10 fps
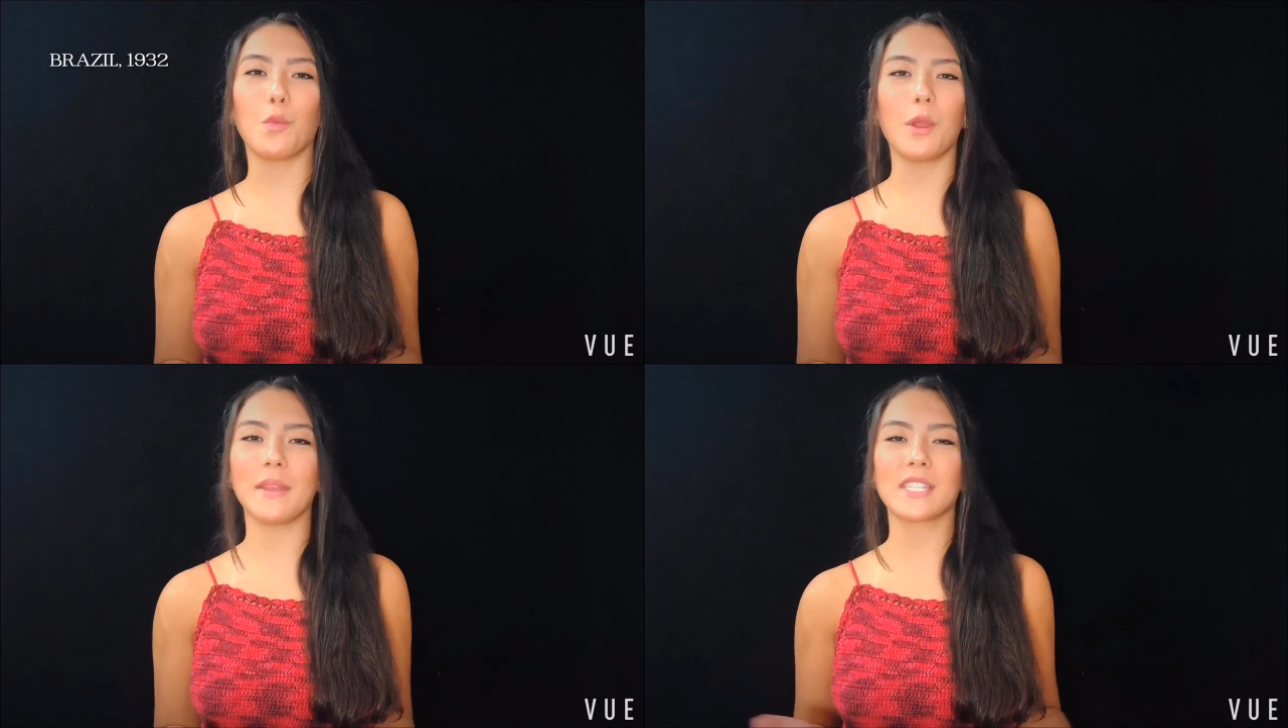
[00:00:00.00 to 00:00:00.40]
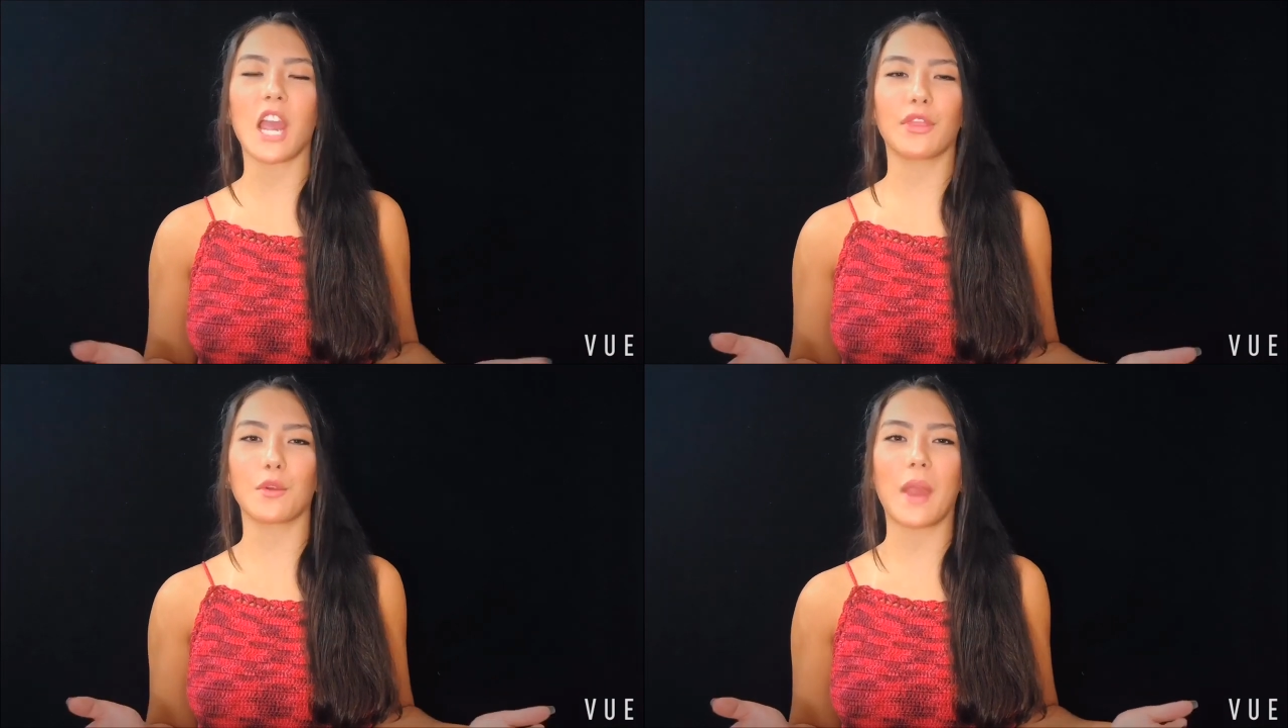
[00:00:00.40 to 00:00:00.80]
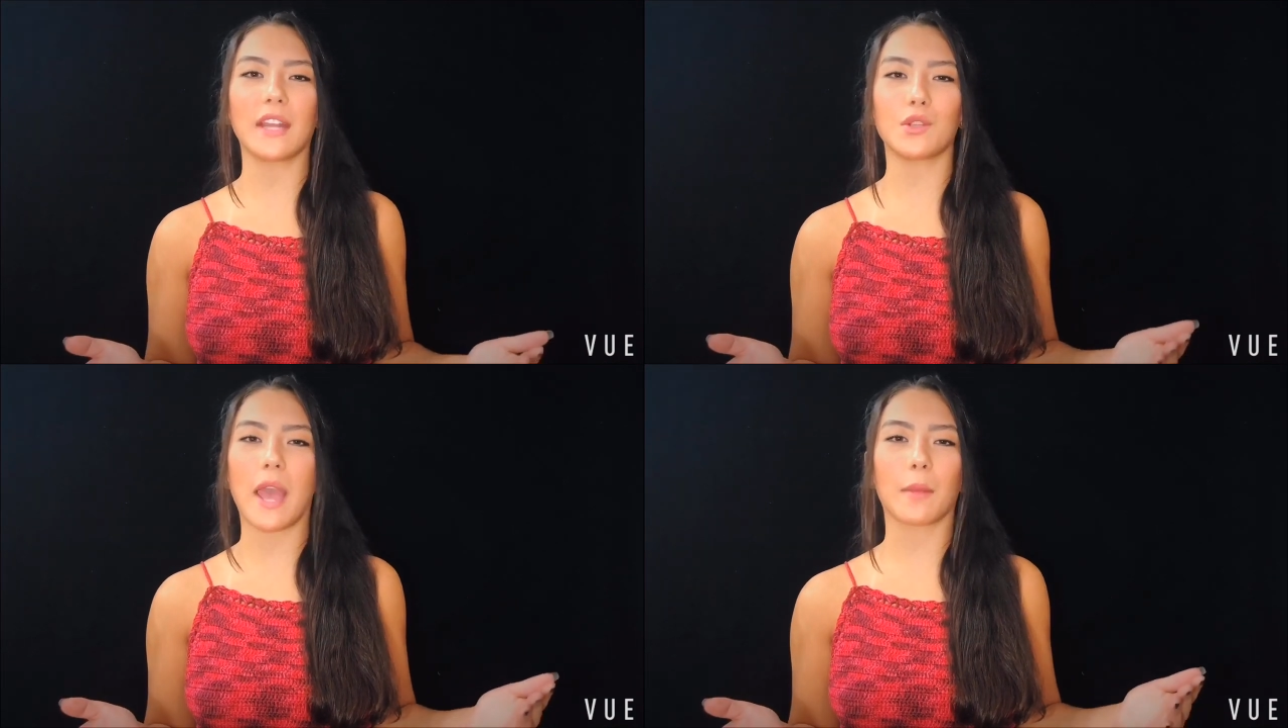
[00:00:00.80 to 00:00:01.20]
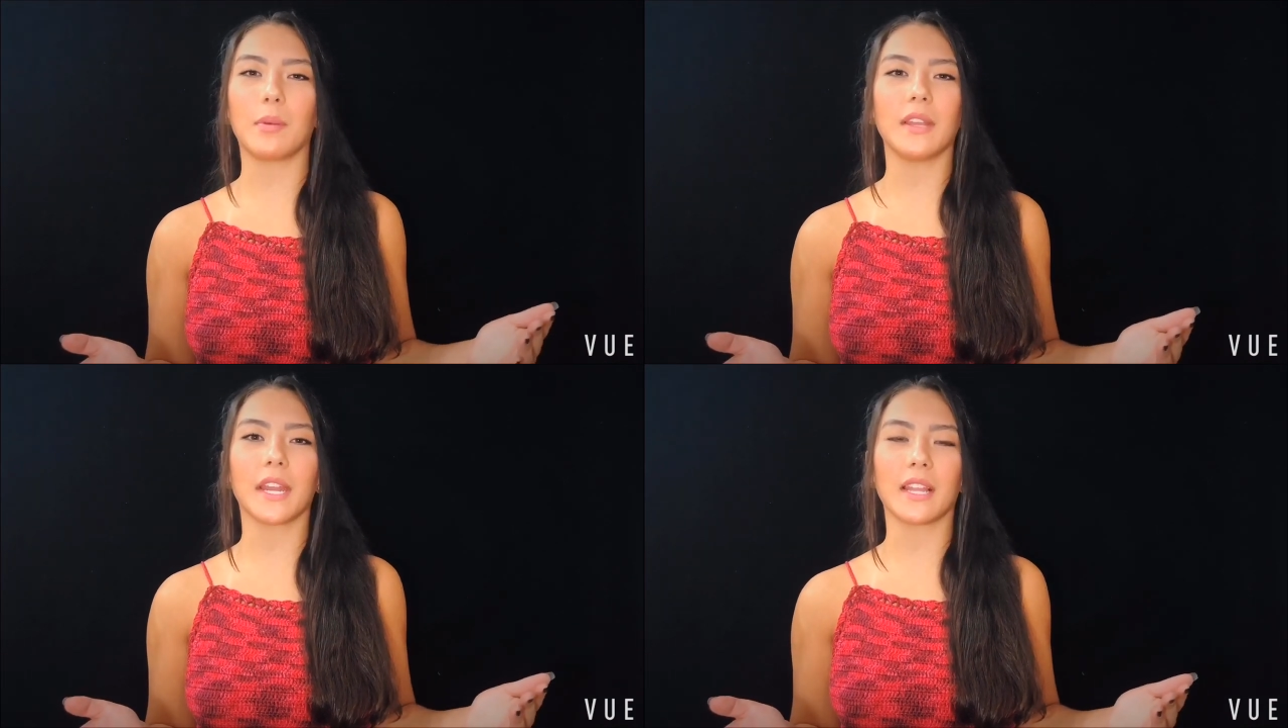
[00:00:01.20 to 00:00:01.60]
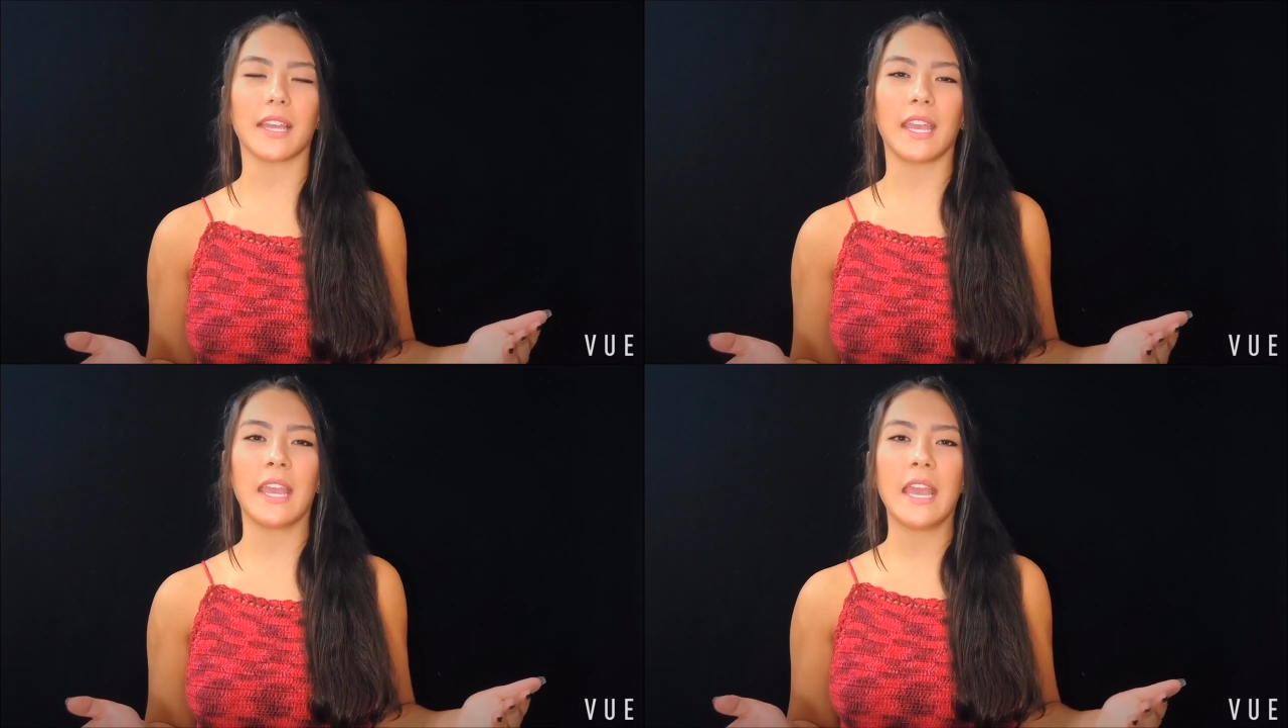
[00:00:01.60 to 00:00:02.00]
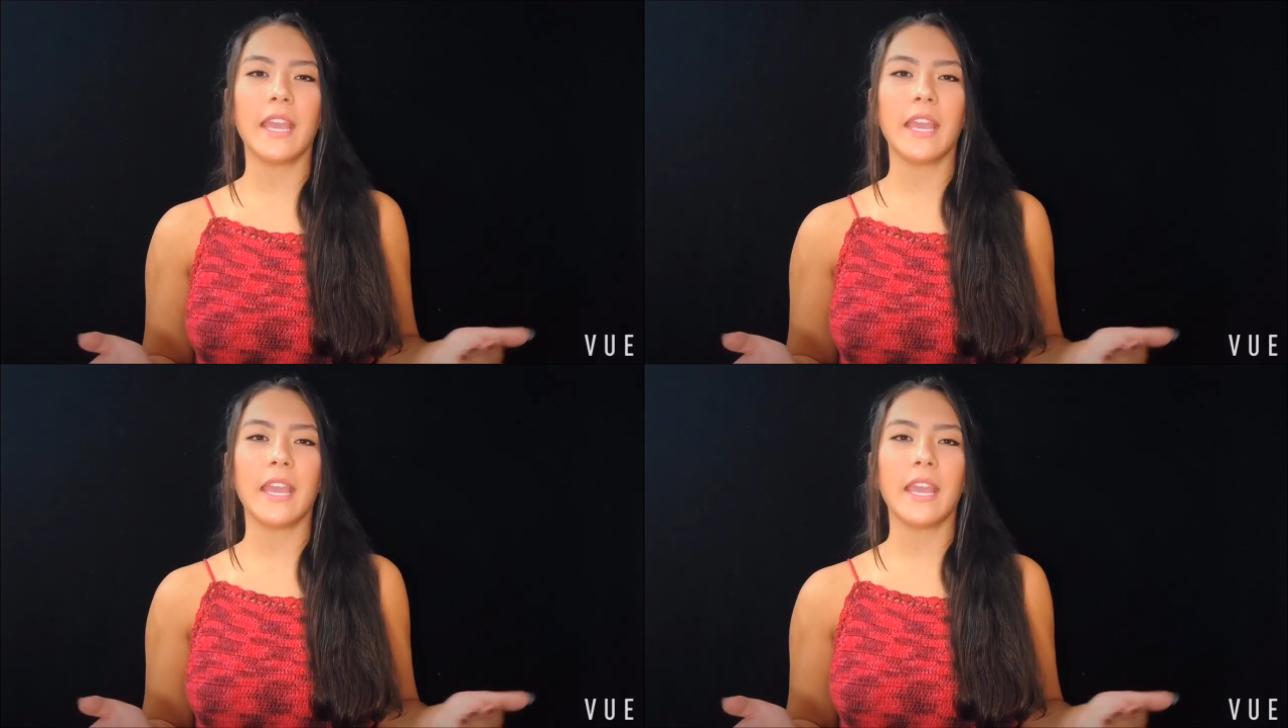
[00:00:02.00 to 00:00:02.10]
women got the right to act politically.